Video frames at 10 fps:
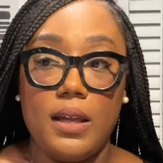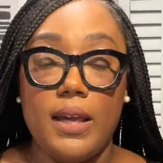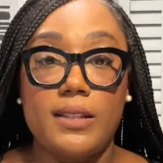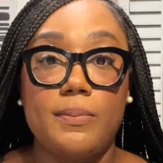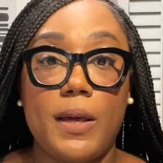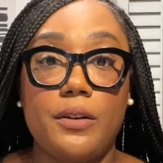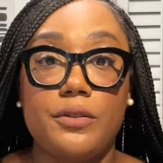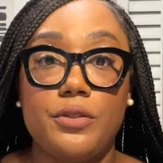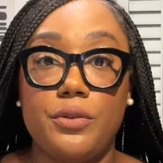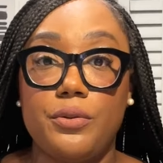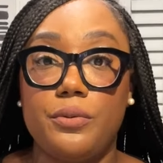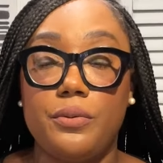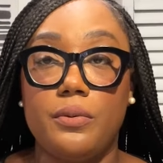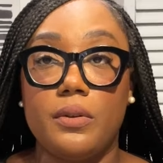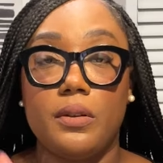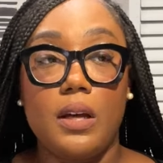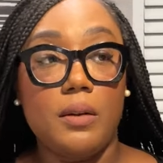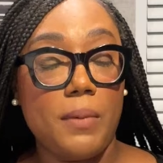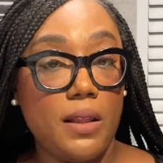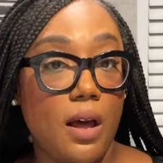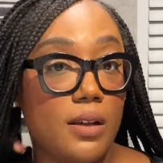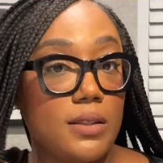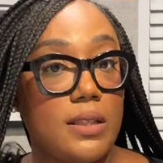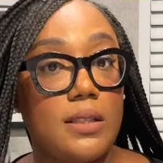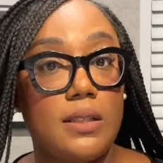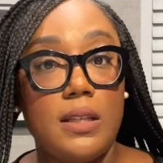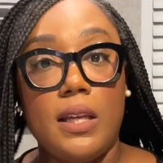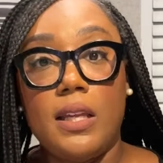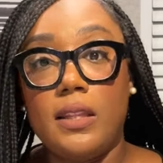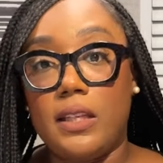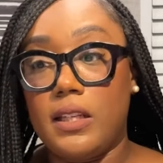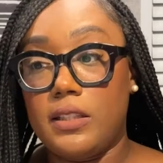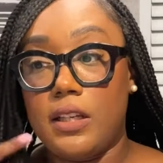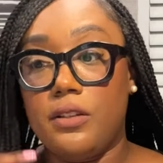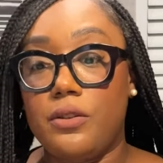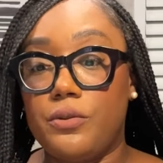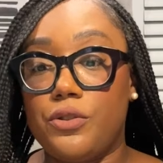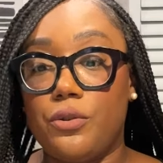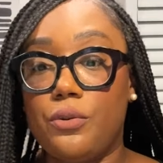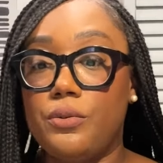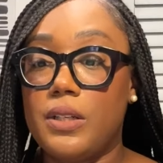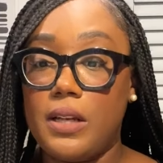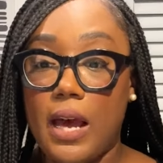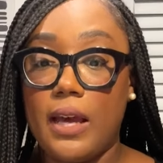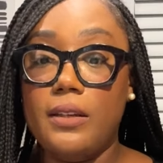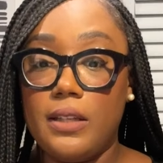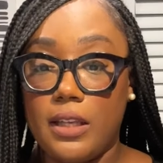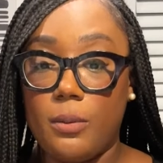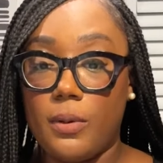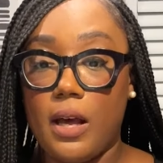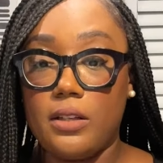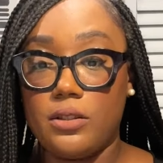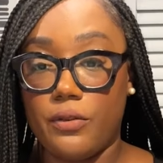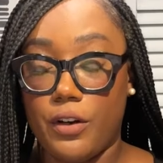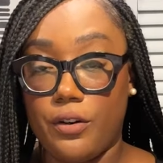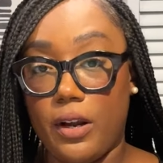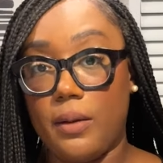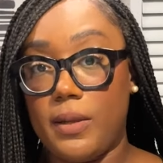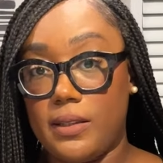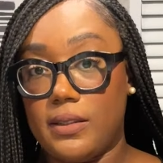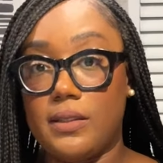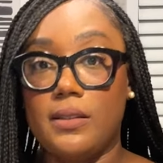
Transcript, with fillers: It's better to cut my losses than continue to deny Nicki Minaj of her Grammys